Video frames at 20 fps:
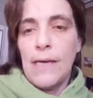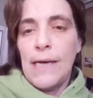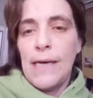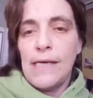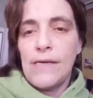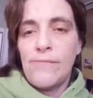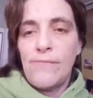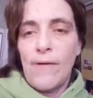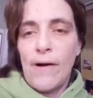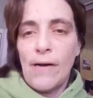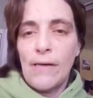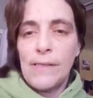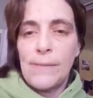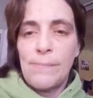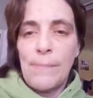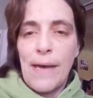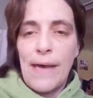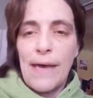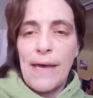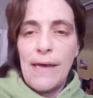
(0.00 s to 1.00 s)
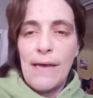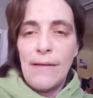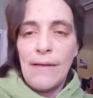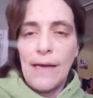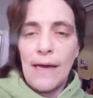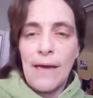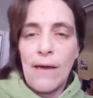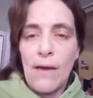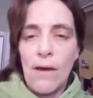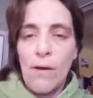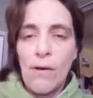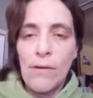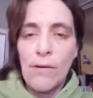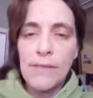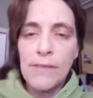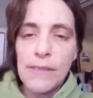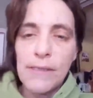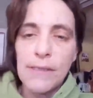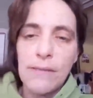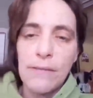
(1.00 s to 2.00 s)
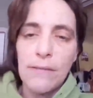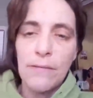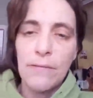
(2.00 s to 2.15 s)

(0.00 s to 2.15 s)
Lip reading: As far as my healing goes,